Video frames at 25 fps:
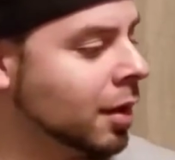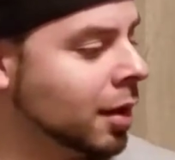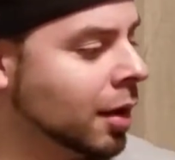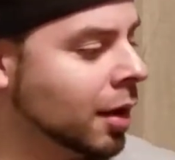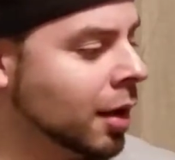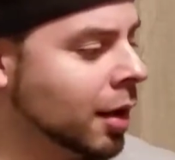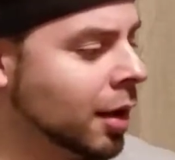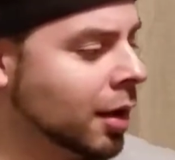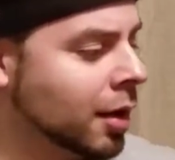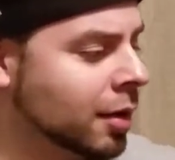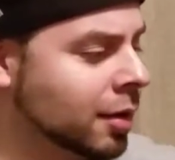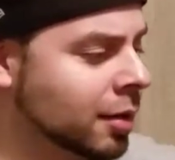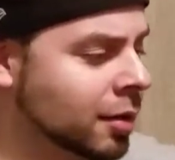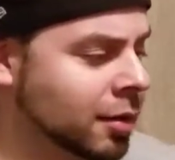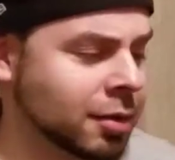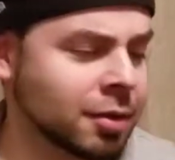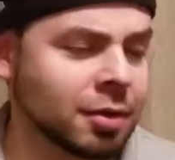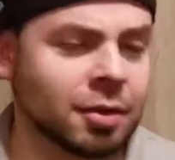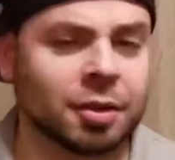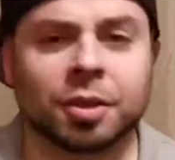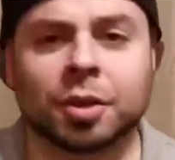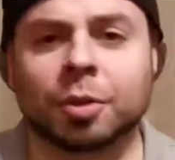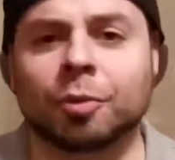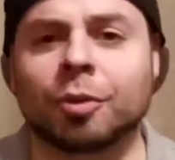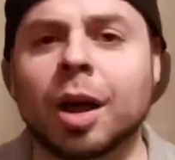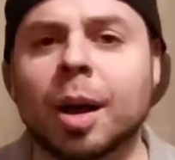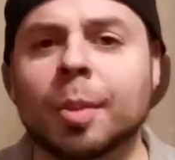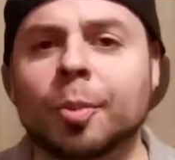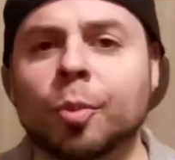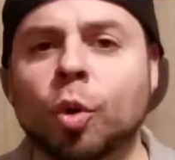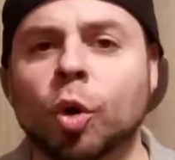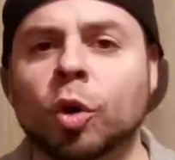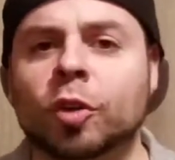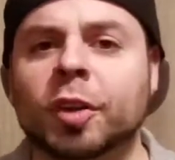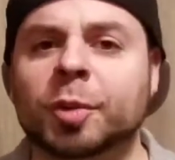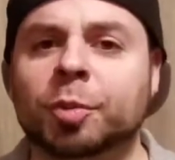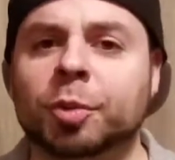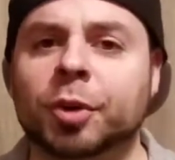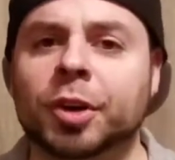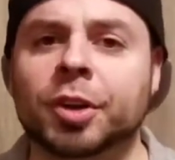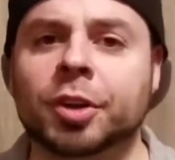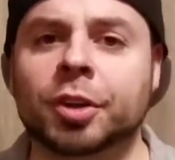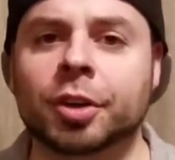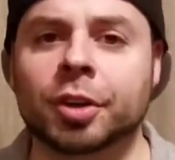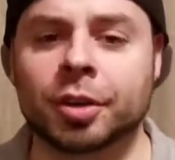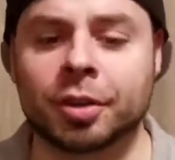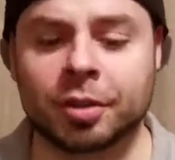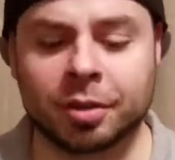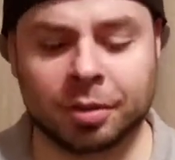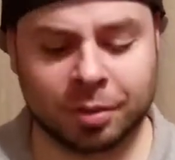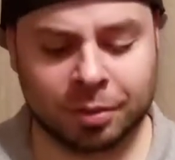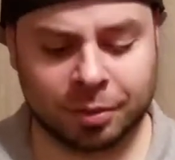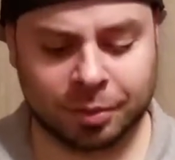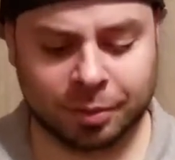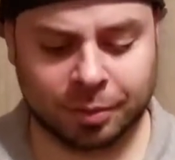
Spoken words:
And the ROM board looked pretty good.